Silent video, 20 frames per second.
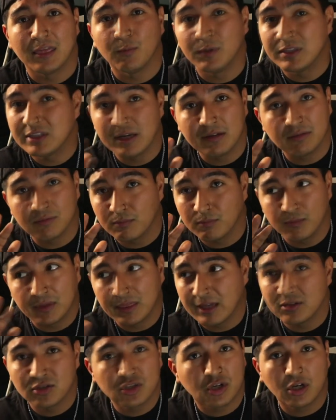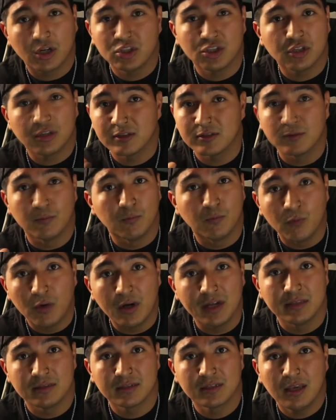without without charging this
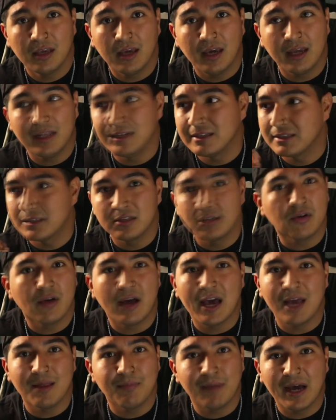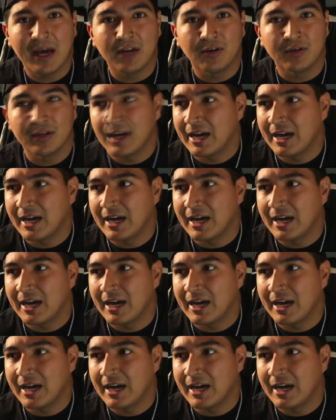once, and it still had battery.